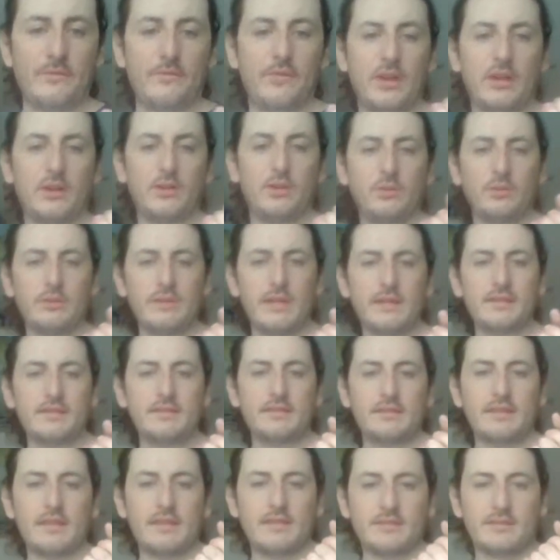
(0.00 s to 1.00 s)
recorded
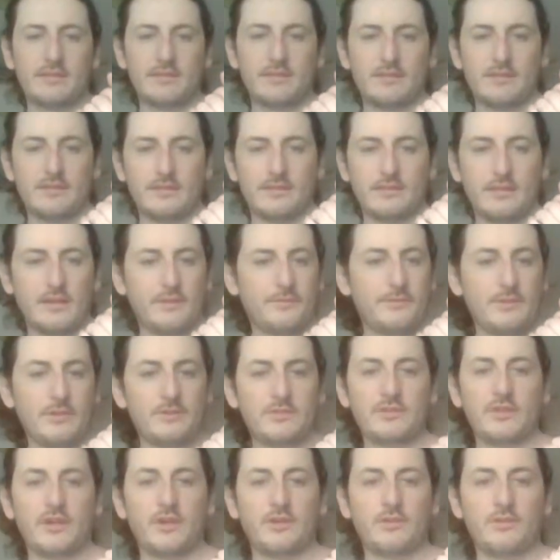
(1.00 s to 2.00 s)
this a
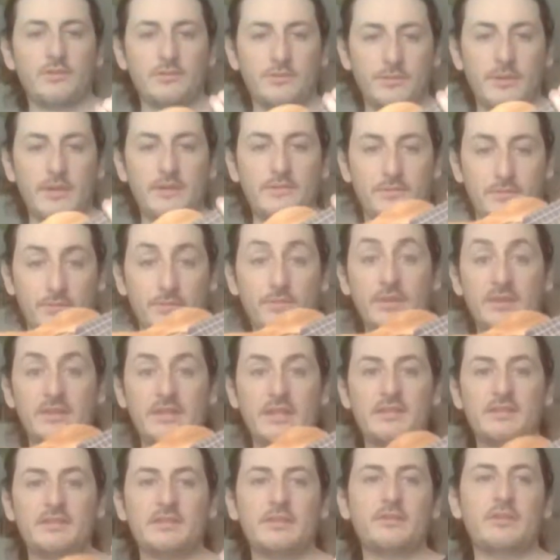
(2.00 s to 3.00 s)
few songs with
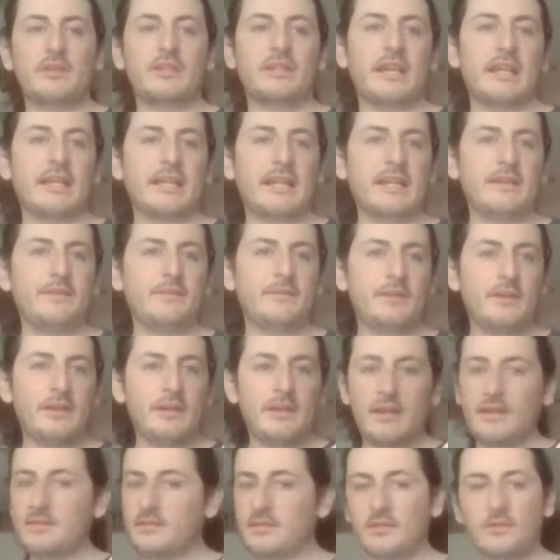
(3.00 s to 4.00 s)
this ukulele.
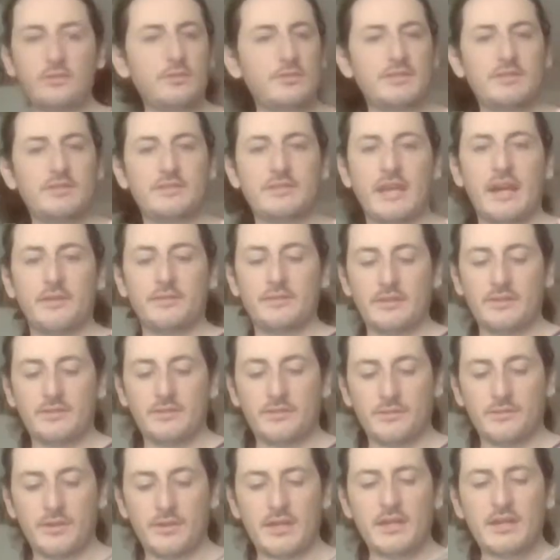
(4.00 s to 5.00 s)
There's a good sound
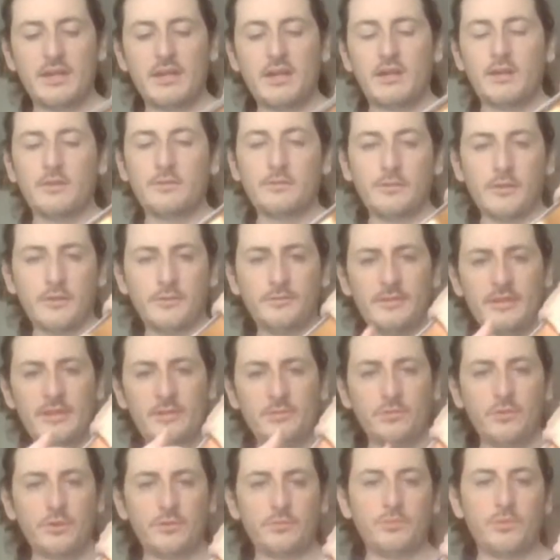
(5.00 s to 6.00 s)
into it,
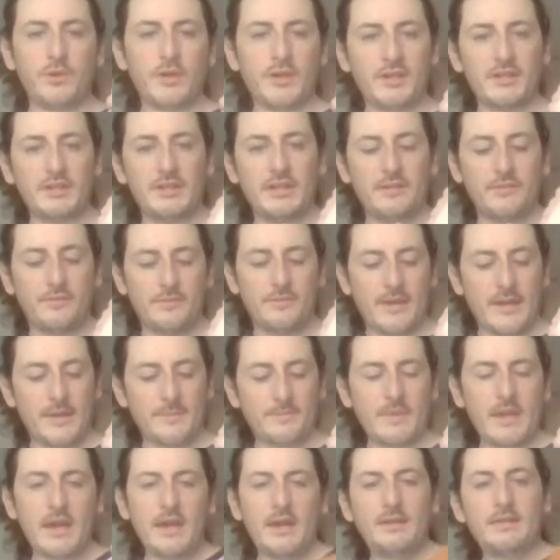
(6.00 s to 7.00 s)
lovely woodwork and
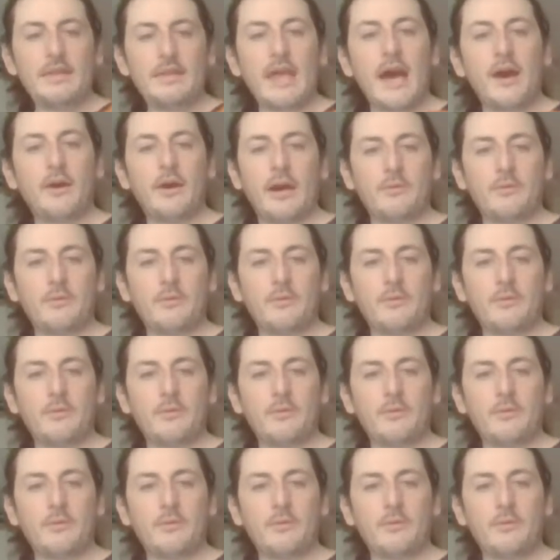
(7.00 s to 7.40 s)
everything. Now,